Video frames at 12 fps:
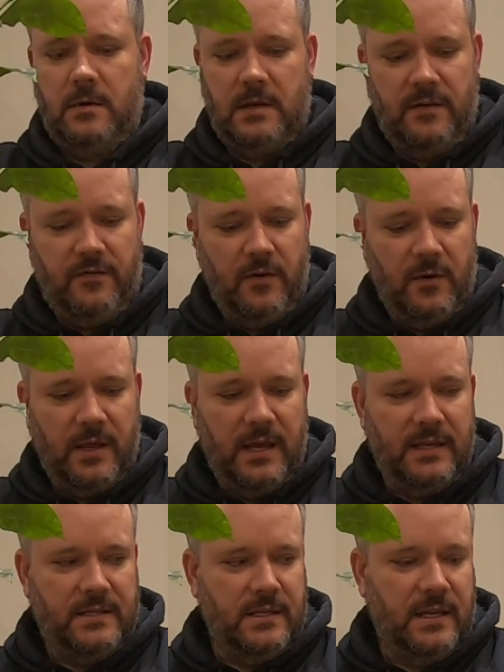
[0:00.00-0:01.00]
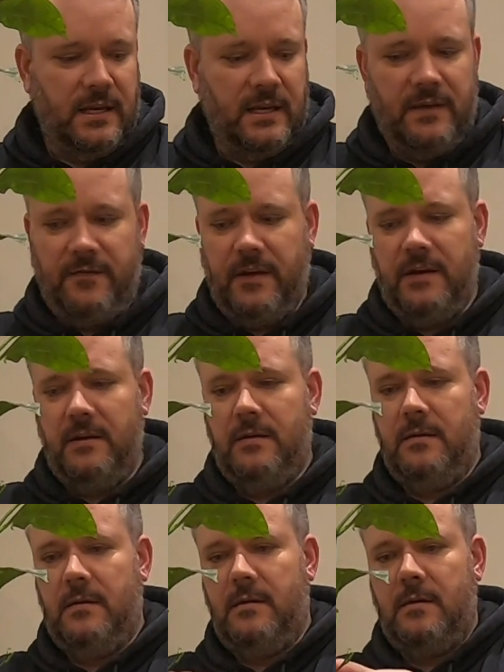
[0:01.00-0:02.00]
Defoliating it, leaving
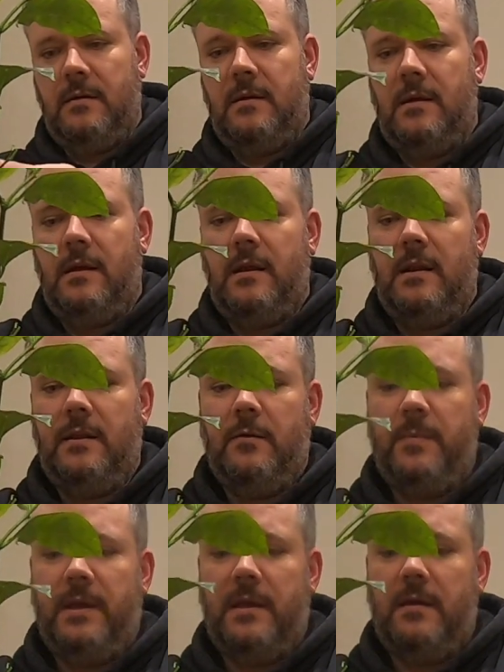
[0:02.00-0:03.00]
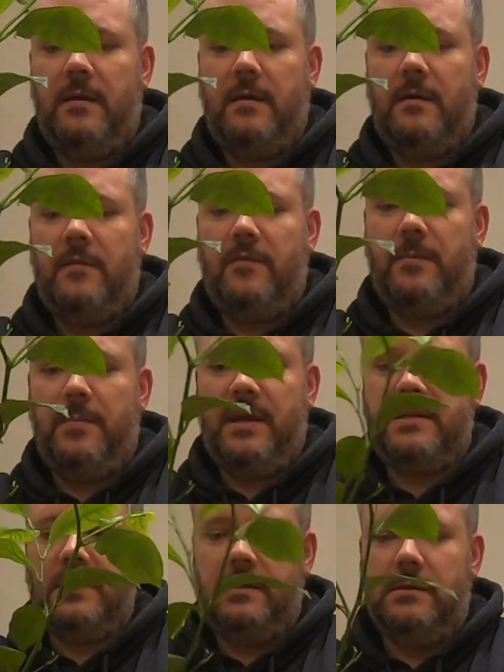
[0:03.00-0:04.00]
a little bit of the
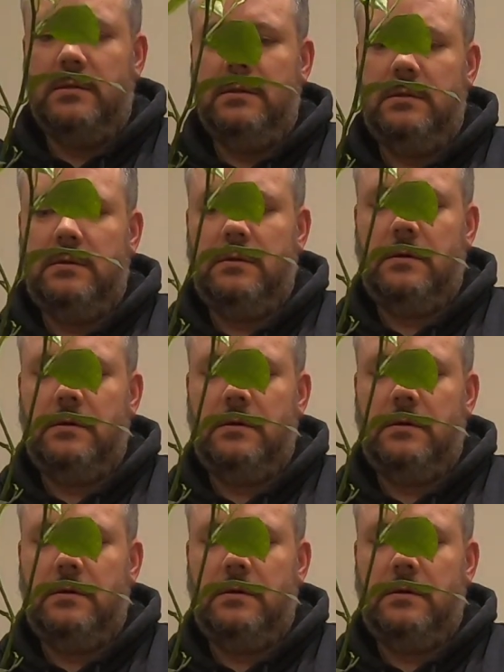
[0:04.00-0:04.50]
petiole